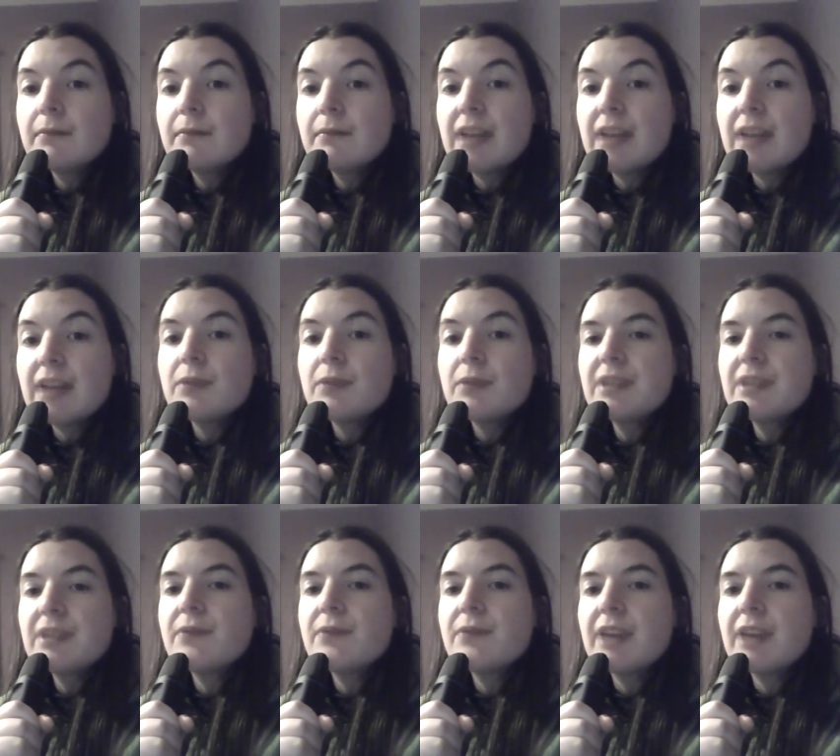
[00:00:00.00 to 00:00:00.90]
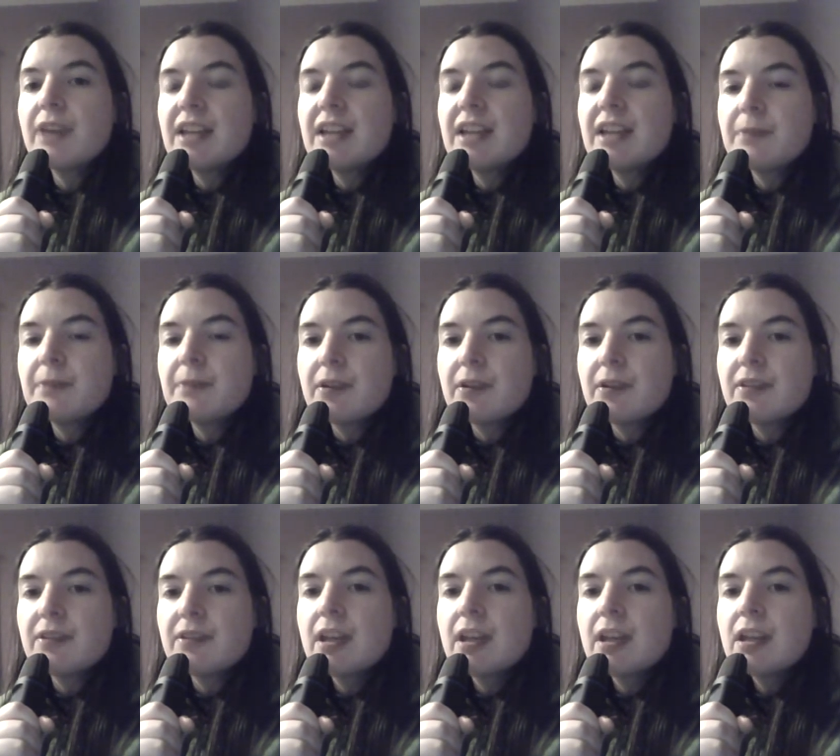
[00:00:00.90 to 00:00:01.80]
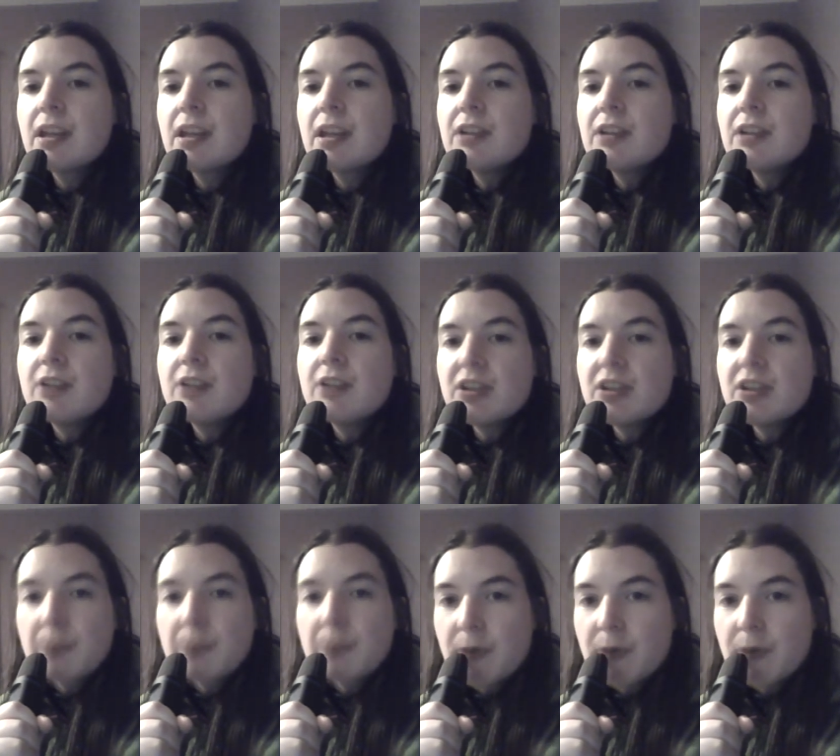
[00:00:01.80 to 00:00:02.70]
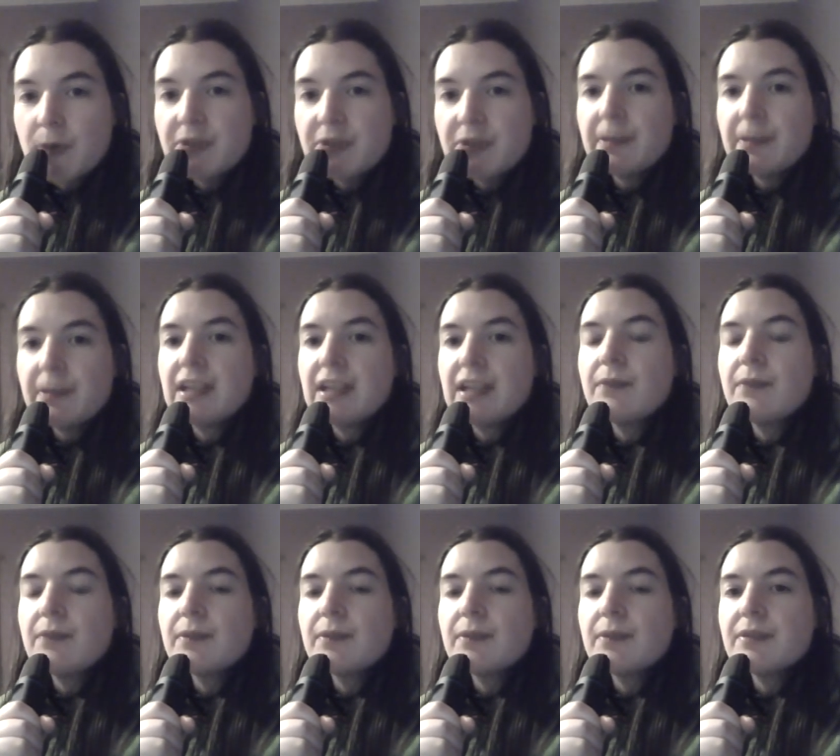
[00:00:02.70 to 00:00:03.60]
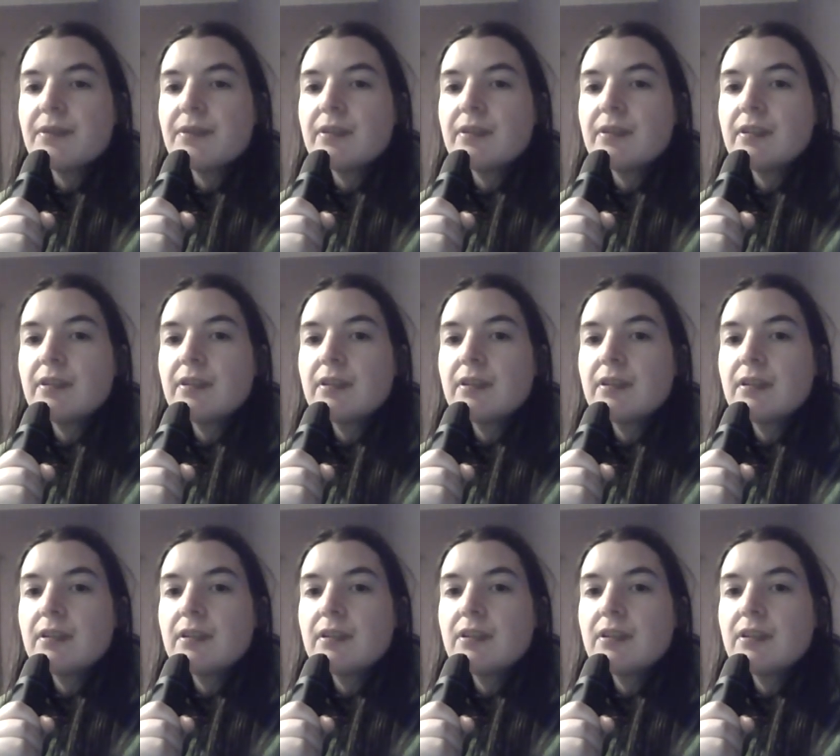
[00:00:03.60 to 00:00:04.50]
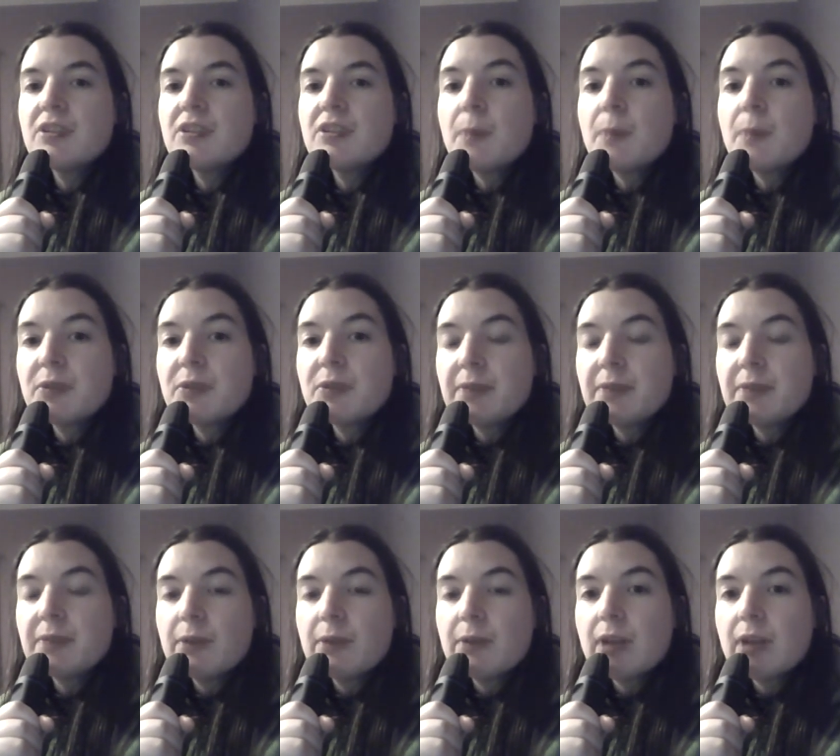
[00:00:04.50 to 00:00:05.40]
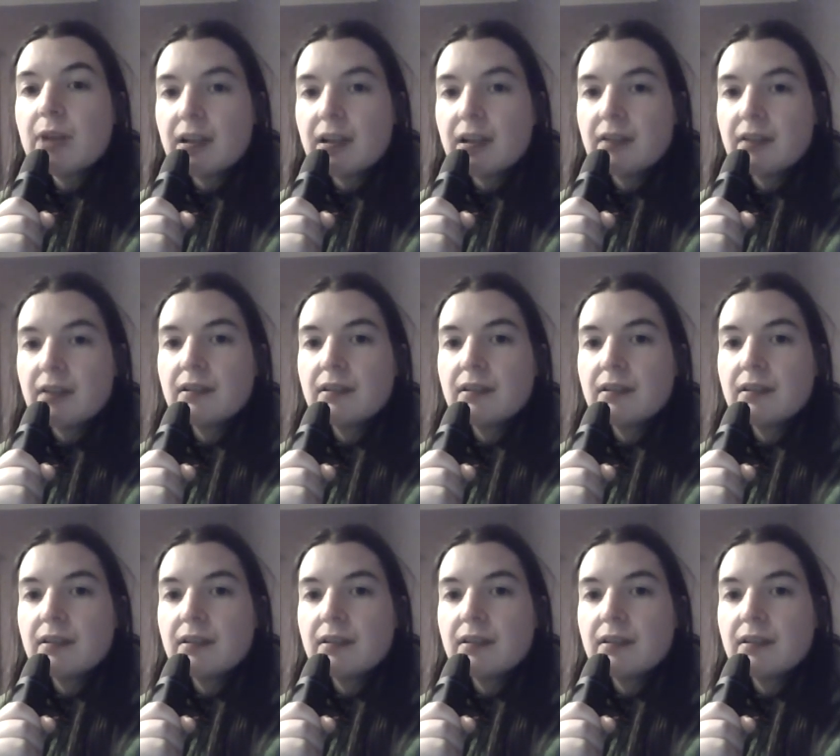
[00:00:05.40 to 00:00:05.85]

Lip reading: And the reason for that is because you're not supposed to be an influencer. You're supposed to be a worker.